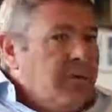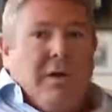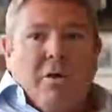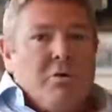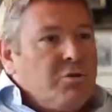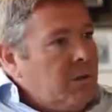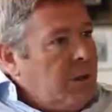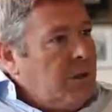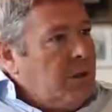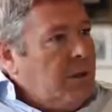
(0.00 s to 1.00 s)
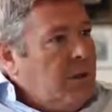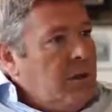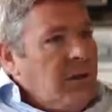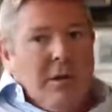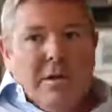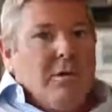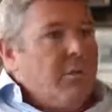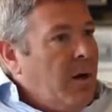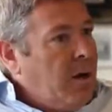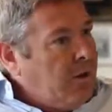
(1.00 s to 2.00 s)
and also in the
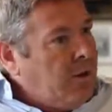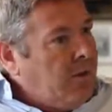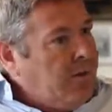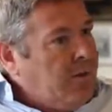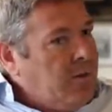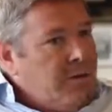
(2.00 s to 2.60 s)
marketing field,